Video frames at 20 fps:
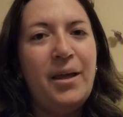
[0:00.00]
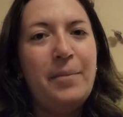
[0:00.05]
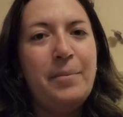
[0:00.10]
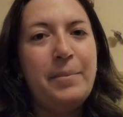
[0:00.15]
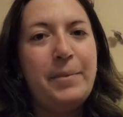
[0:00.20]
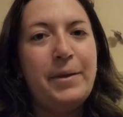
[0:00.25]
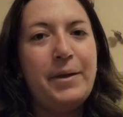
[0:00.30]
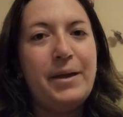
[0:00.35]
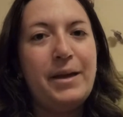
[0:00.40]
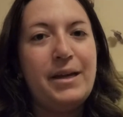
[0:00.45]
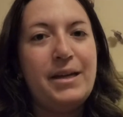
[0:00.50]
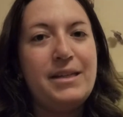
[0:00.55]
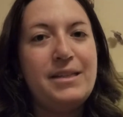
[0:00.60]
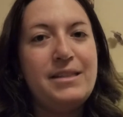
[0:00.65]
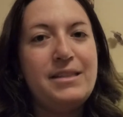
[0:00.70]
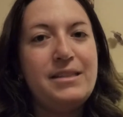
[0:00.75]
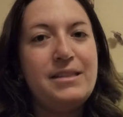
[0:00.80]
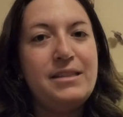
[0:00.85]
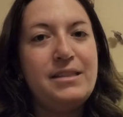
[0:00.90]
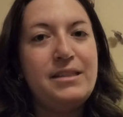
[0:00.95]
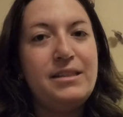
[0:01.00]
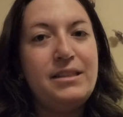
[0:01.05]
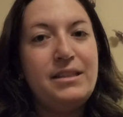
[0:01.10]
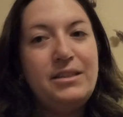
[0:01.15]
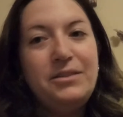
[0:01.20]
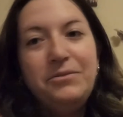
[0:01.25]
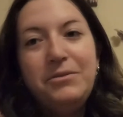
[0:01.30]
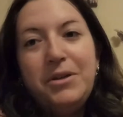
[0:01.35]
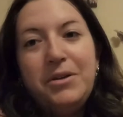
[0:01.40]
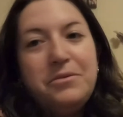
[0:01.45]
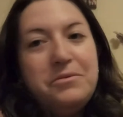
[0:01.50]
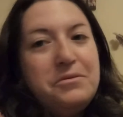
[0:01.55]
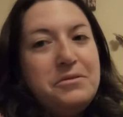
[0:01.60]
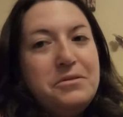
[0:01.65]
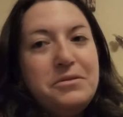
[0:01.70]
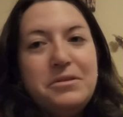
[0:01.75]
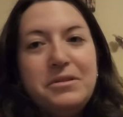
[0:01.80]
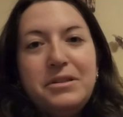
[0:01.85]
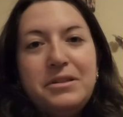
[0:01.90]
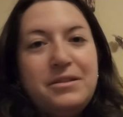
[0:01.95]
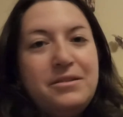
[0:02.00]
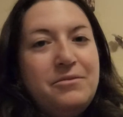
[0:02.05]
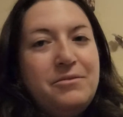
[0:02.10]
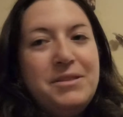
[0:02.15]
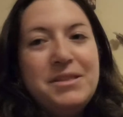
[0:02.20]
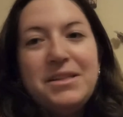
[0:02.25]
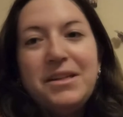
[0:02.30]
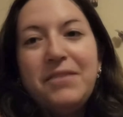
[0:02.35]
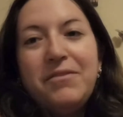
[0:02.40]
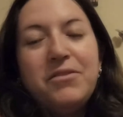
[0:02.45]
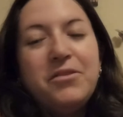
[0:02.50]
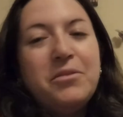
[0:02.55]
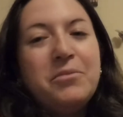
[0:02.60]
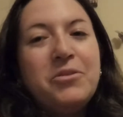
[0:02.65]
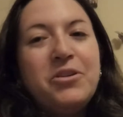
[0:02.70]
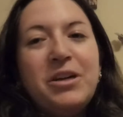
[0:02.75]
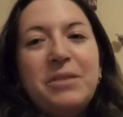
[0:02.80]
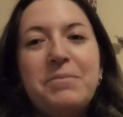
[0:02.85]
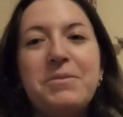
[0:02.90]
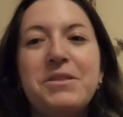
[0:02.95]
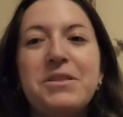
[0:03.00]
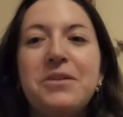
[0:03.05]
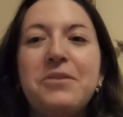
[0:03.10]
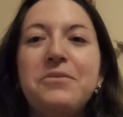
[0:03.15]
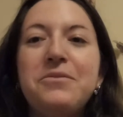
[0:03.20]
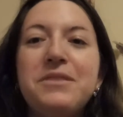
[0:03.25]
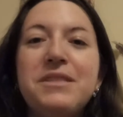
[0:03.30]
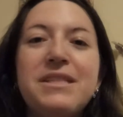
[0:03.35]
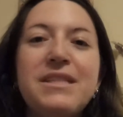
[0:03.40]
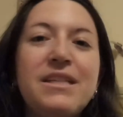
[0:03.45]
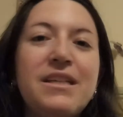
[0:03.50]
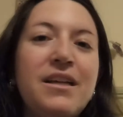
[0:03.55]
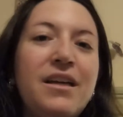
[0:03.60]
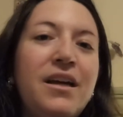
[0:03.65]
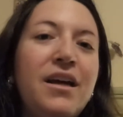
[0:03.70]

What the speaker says: But who knows? We still have 3 more episodes.